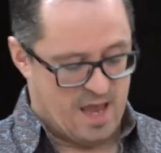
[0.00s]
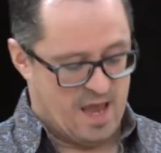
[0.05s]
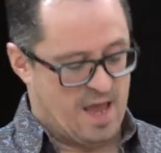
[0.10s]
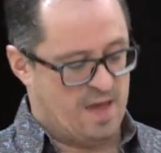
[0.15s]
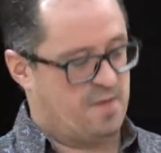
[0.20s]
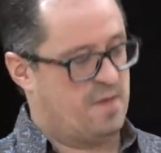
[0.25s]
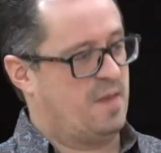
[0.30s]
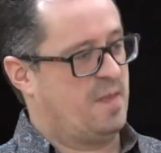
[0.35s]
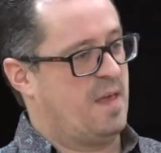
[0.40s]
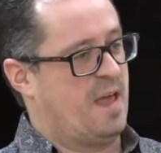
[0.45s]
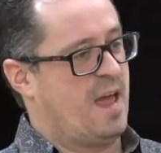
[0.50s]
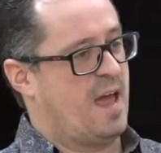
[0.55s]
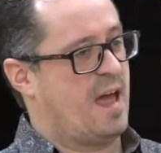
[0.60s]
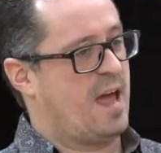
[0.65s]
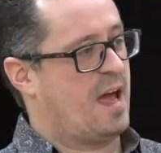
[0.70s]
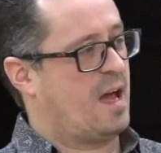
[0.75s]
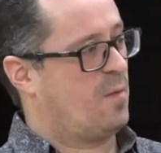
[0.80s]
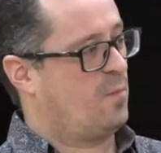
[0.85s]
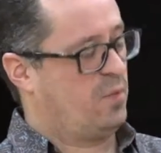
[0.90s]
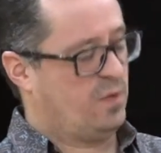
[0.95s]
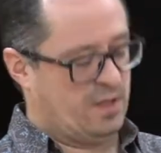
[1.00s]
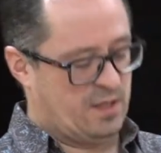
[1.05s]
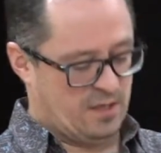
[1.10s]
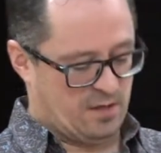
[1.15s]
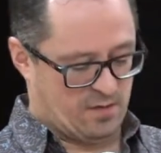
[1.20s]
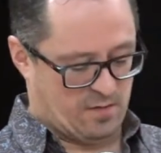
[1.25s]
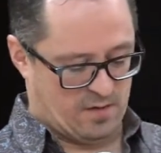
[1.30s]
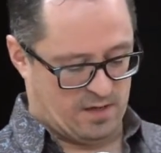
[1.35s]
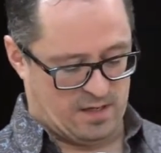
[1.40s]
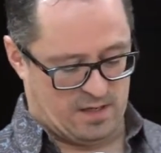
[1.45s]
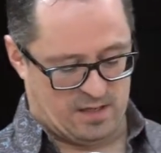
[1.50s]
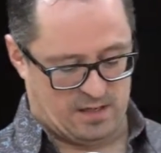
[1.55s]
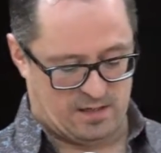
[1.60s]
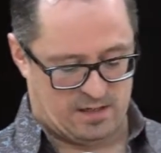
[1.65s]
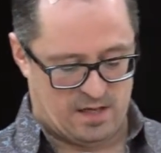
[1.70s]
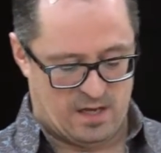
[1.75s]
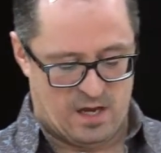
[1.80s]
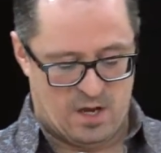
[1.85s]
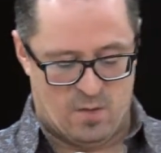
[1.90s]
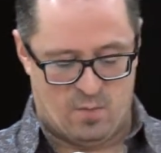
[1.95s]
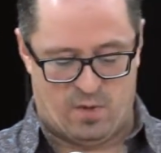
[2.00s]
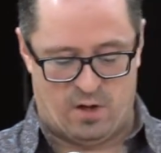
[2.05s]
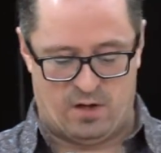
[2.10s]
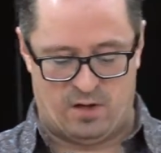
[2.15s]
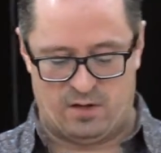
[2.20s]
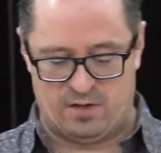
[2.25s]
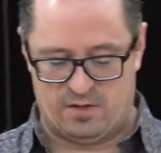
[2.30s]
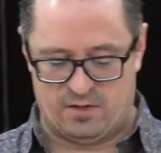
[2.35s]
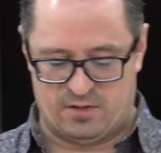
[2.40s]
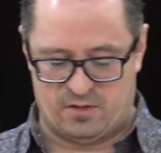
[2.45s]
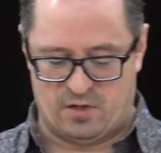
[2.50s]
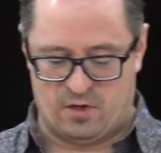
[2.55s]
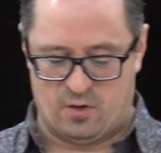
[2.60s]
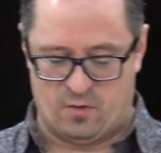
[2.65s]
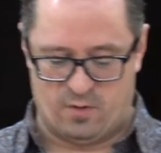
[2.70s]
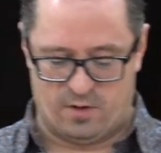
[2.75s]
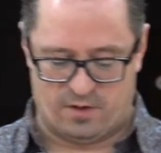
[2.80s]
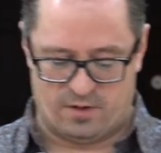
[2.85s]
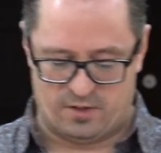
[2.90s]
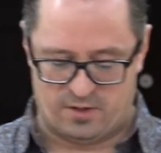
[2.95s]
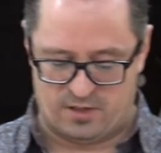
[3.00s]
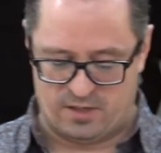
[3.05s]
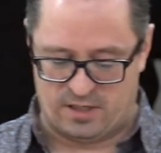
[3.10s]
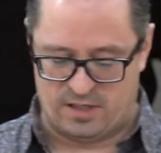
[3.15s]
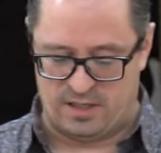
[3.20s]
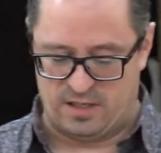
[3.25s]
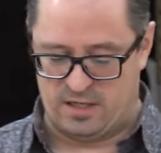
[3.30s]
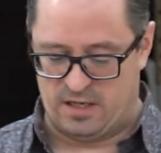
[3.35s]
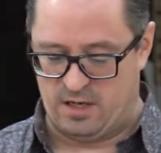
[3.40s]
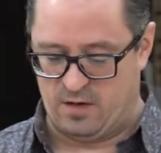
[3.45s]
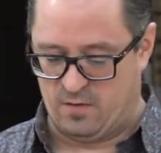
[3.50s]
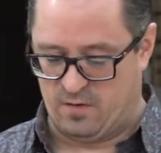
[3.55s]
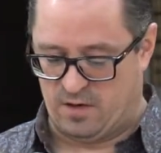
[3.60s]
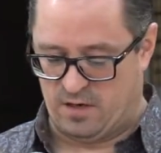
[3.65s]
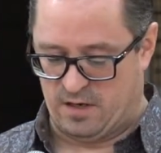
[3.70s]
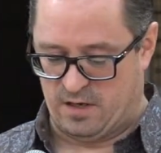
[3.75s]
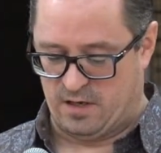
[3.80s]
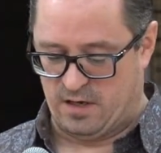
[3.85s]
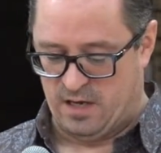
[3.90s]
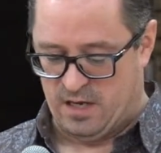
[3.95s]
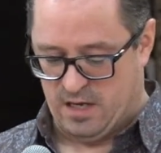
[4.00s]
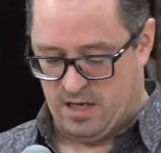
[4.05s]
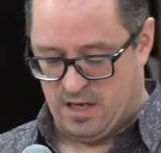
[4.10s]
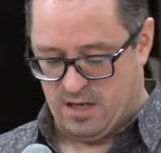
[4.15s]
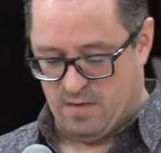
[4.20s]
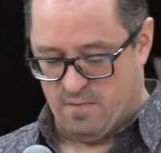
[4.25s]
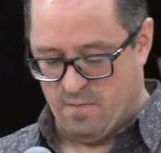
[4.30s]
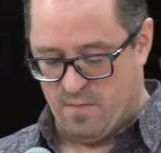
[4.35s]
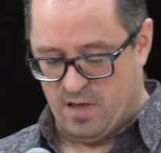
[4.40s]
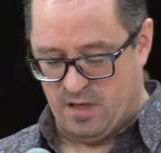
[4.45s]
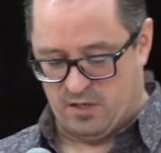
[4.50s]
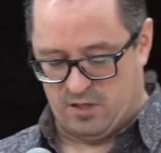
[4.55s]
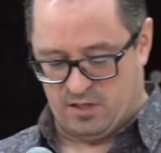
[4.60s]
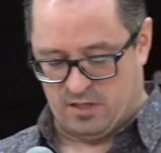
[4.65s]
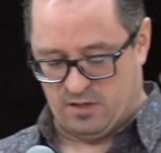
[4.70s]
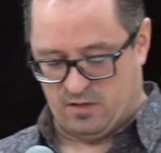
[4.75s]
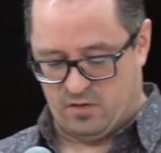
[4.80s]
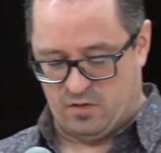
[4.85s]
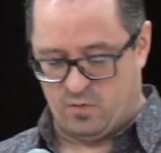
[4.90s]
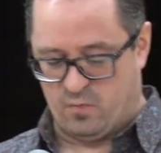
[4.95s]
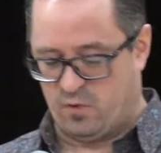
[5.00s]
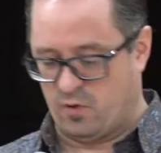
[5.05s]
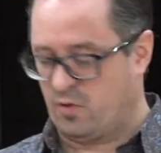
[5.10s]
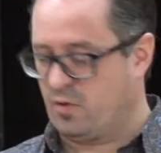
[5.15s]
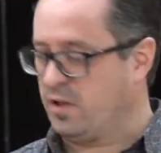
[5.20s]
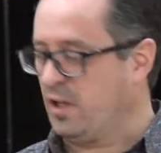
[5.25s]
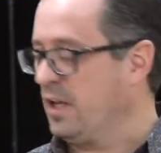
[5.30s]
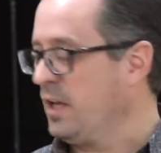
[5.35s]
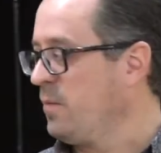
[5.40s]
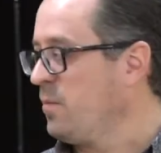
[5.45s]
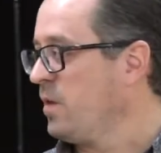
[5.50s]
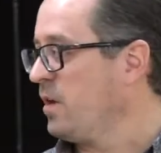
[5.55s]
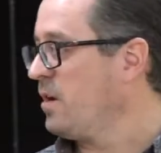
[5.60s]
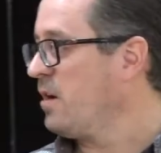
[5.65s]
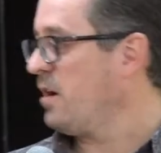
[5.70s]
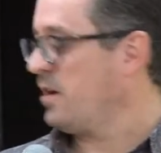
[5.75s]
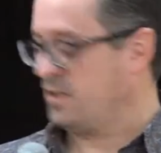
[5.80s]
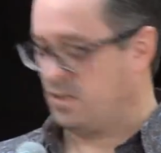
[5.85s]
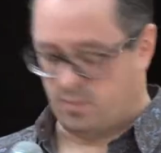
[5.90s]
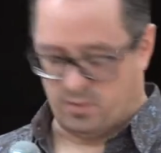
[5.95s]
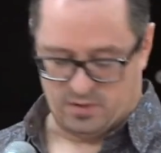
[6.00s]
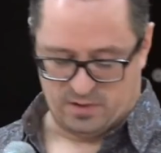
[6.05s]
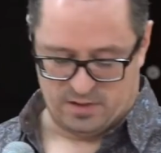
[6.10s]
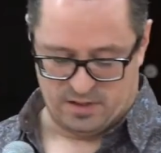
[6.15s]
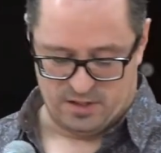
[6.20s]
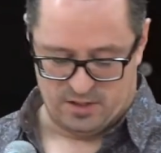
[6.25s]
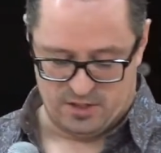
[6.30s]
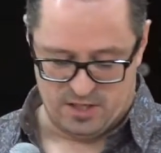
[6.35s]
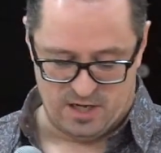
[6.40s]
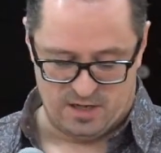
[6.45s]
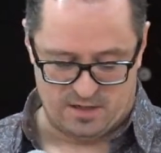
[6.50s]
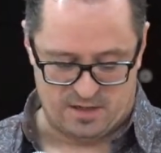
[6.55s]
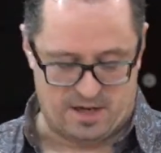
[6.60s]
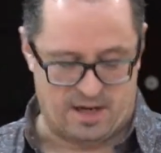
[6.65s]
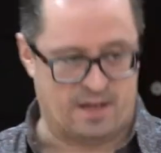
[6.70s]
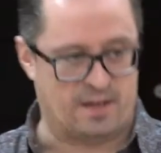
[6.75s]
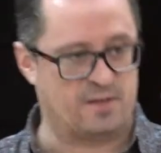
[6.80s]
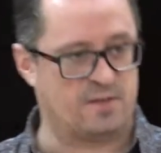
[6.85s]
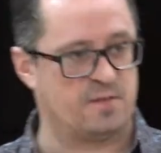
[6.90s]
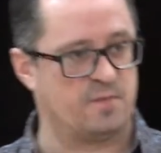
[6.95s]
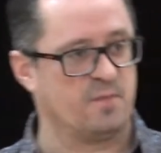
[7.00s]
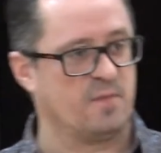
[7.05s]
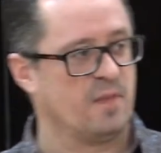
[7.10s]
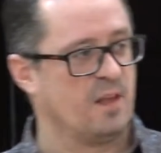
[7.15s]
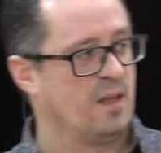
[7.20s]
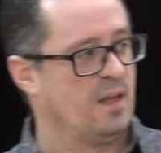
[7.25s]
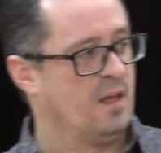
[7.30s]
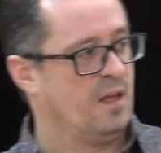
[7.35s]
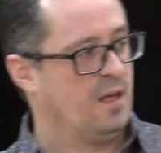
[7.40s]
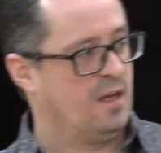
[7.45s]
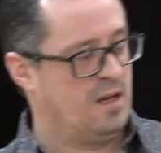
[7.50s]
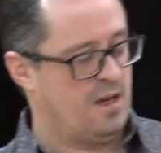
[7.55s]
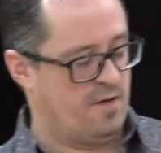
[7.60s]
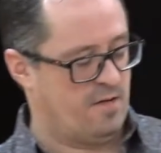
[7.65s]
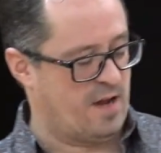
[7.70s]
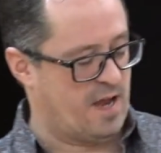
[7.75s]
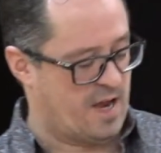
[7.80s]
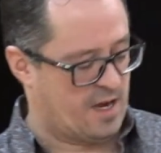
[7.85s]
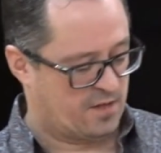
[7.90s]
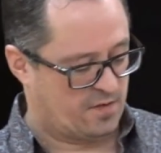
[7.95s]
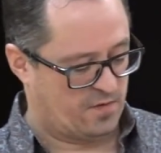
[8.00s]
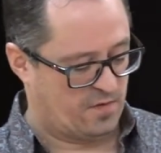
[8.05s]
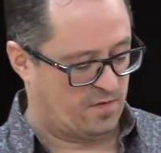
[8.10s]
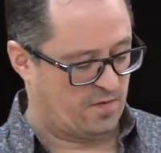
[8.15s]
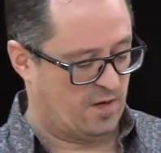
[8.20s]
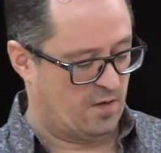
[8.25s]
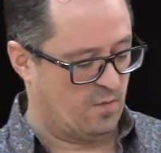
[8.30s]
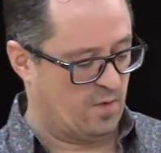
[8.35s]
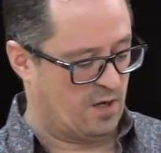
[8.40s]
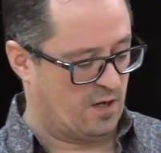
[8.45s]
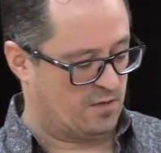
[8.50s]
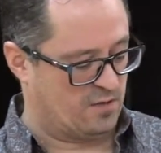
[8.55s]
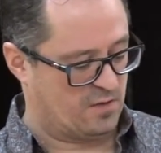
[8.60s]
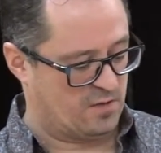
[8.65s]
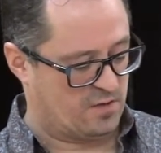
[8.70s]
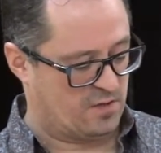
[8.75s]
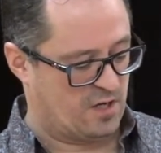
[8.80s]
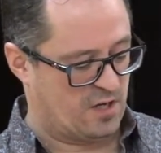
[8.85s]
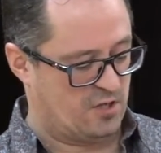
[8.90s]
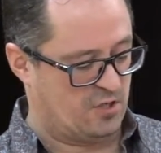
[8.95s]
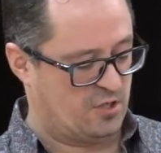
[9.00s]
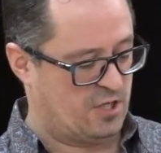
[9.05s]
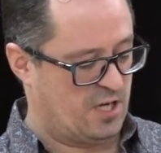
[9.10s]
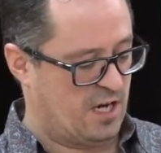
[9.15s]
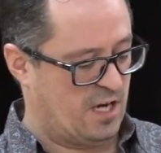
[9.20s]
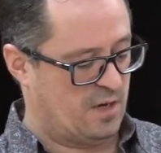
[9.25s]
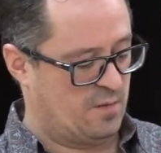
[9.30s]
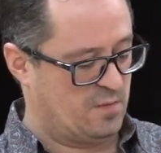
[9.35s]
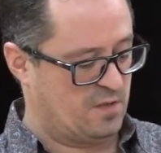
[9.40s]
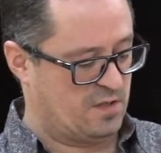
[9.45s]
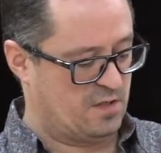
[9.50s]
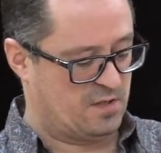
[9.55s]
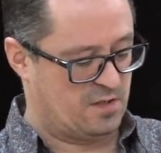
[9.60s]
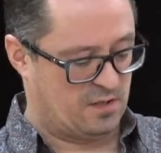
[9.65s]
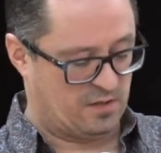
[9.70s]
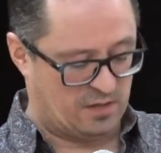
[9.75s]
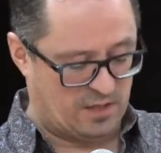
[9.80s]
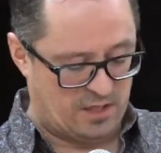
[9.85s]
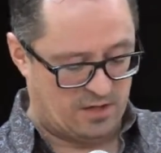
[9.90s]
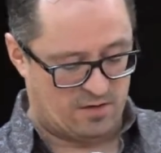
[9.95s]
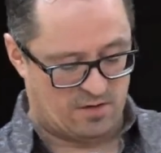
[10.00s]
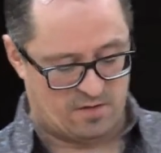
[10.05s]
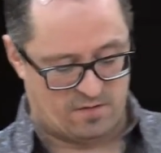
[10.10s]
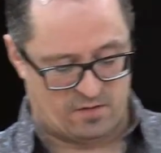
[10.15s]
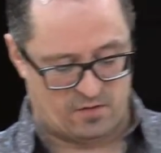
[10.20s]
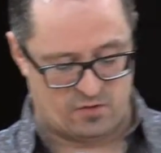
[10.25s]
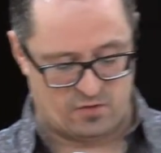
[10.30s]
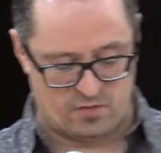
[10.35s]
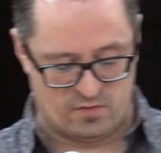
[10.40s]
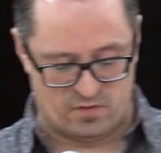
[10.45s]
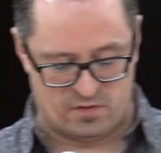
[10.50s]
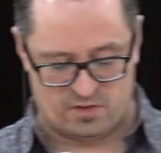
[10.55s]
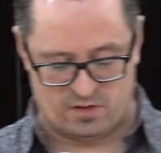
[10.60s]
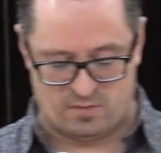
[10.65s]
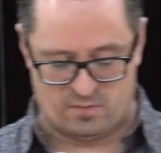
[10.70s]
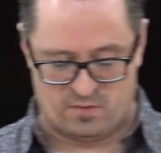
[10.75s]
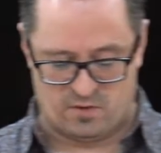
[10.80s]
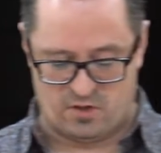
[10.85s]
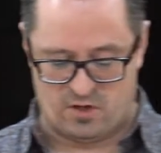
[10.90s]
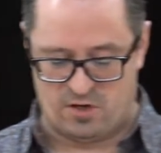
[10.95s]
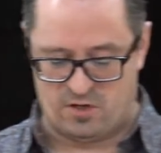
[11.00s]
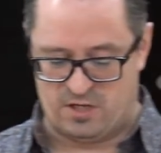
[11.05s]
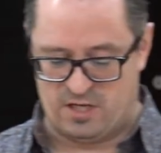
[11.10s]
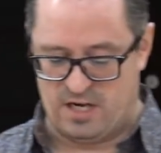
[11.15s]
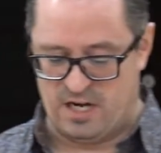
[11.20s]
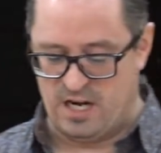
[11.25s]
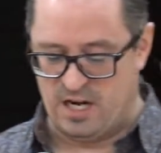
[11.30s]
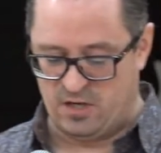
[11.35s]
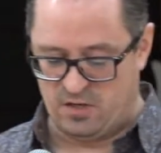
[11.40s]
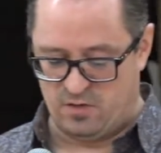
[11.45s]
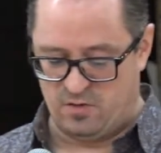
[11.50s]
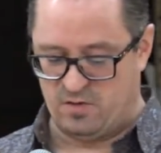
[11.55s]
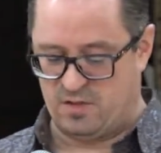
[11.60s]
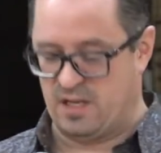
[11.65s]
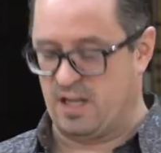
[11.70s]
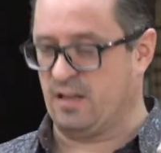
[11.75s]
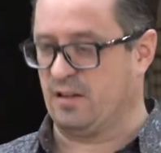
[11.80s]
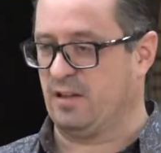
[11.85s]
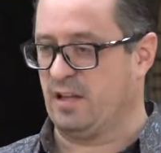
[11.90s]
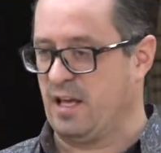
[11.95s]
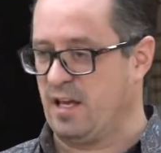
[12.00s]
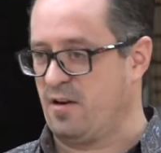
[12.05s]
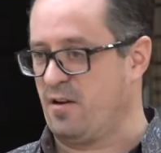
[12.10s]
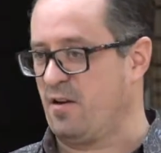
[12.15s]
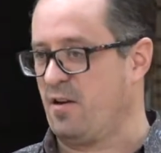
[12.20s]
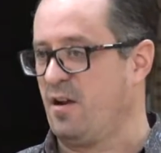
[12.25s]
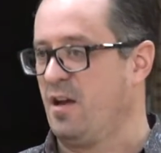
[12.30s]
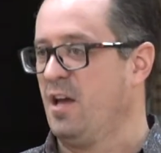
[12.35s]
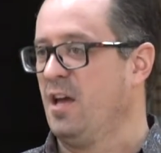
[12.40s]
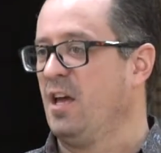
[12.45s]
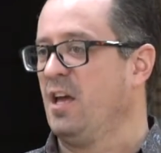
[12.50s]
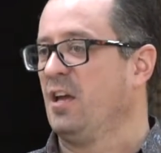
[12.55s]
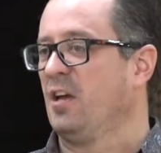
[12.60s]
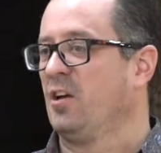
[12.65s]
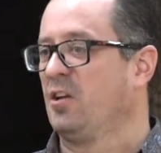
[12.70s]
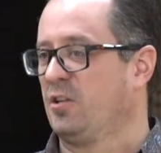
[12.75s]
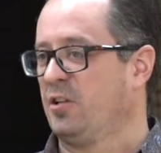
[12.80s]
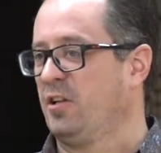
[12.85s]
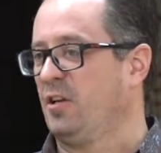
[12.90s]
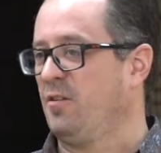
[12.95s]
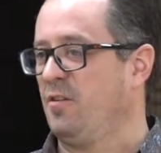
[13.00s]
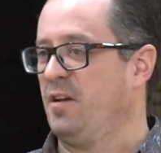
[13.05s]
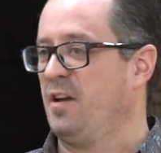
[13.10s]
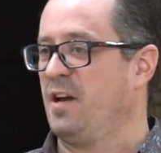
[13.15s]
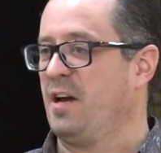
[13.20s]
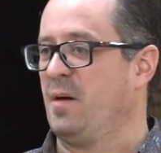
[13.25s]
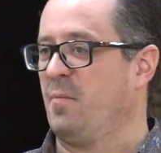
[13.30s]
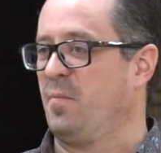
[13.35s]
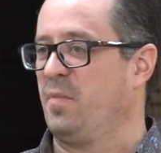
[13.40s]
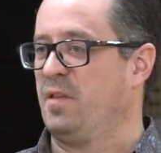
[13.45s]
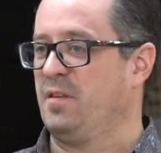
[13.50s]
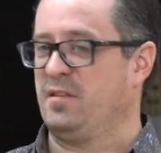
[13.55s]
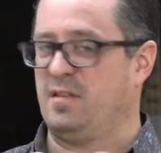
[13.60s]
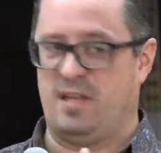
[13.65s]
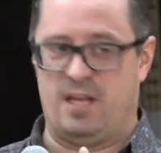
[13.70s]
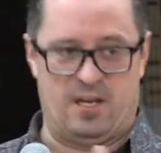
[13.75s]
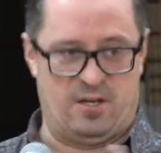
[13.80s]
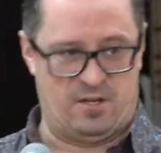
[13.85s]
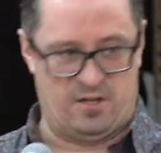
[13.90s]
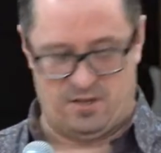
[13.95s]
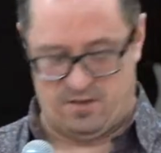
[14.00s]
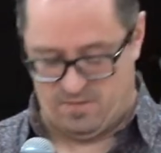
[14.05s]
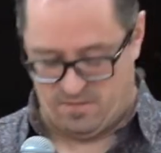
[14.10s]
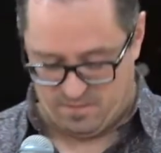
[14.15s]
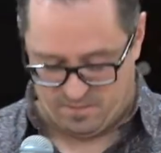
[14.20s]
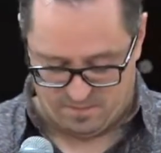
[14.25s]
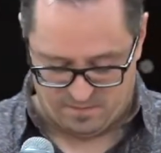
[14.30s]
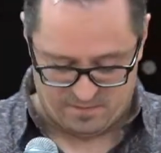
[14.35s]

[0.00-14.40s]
and then they happily agree that Paul and his co-workers should continue on mission to proclaim the gospel to the Gentiles. Now in Acts 15, we also saw James as the leader of the Jerusalem church. He issues a letter clearing up this issue,